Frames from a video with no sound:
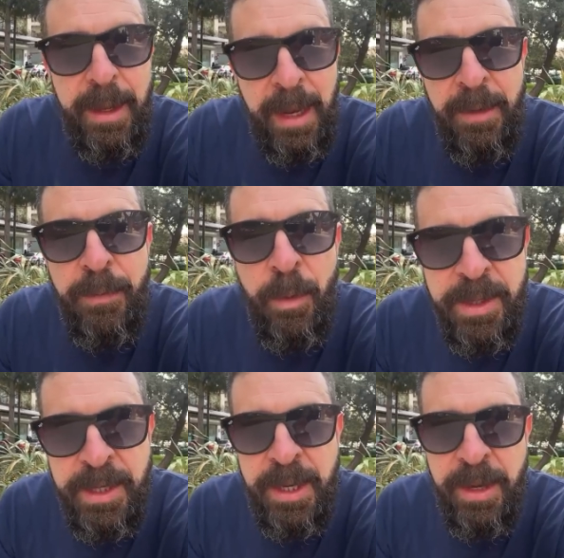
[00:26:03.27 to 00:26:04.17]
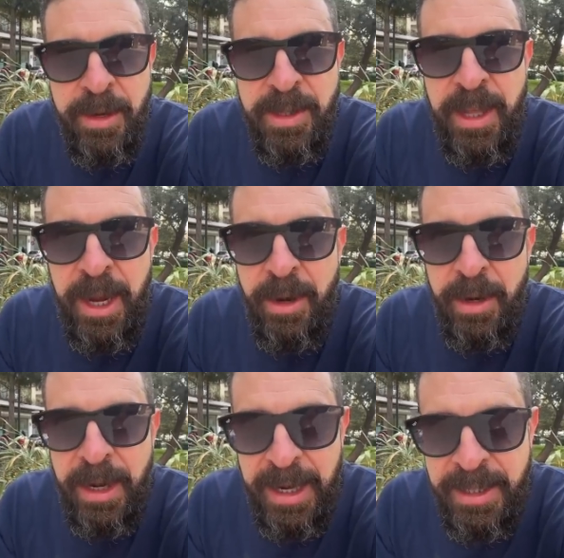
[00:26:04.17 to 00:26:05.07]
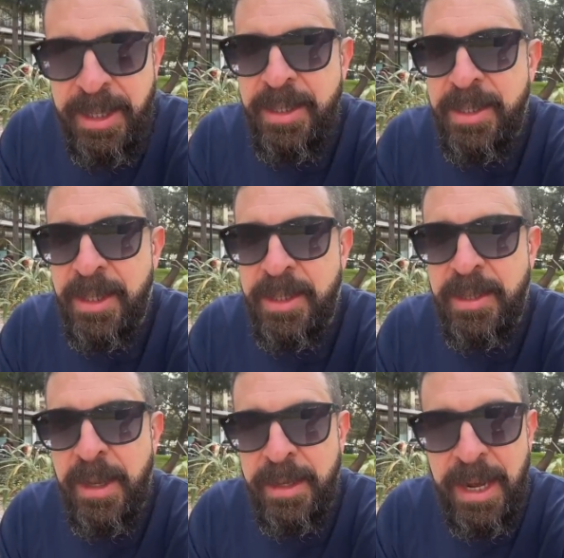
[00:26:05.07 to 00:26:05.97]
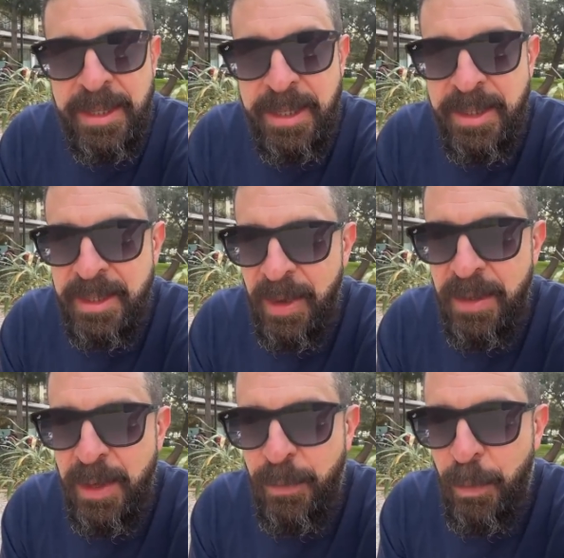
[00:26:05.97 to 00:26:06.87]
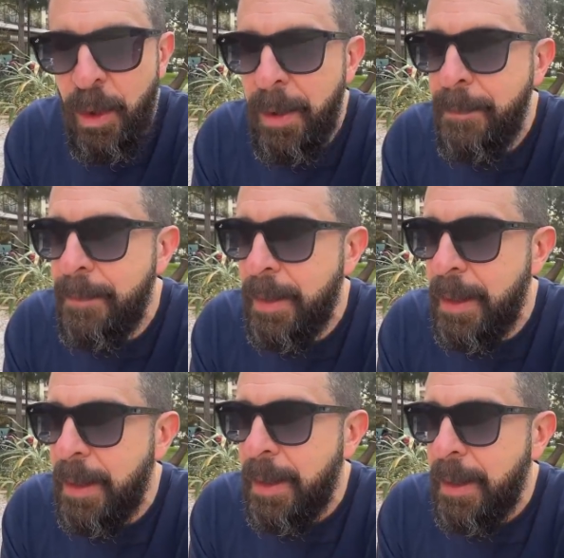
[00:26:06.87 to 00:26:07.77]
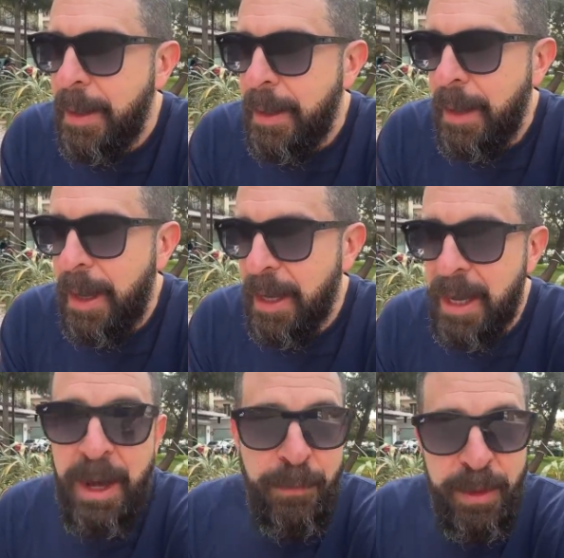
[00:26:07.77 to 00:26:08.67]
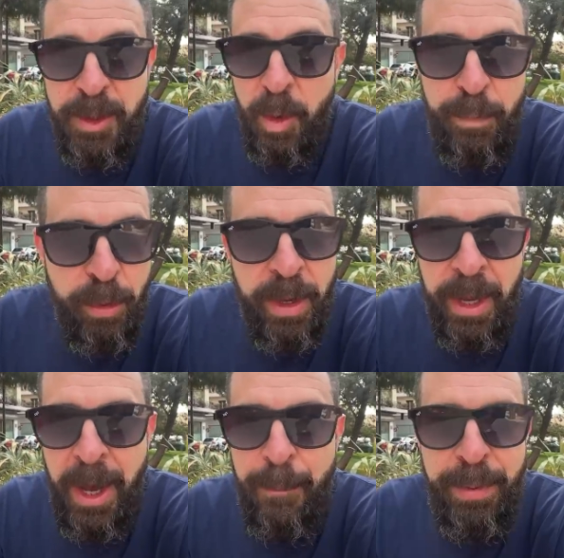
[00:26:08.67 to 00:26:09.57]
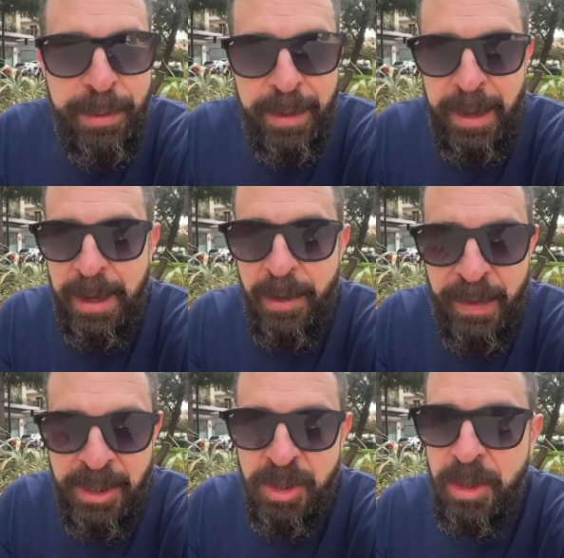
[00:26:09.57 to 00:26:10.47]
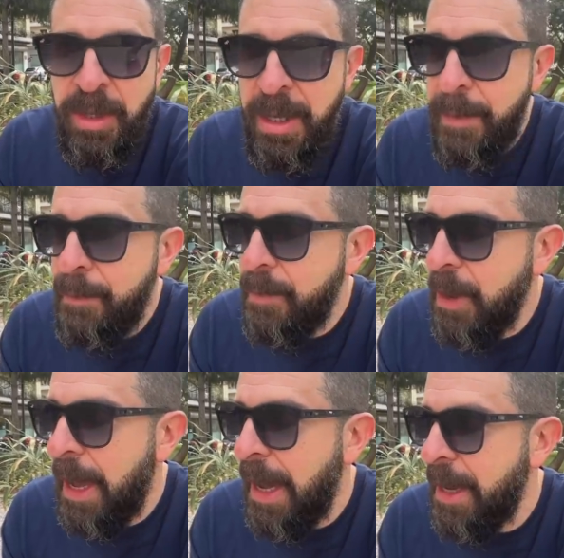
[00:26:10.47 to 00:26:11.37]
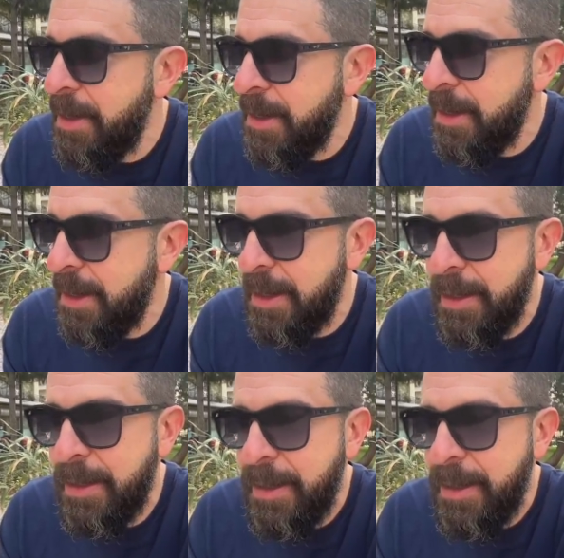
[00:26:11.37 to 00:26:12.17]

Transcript: And 14 years later, in, 1960, in 1974, uh, conflicts were brewing up and eventually you had uh,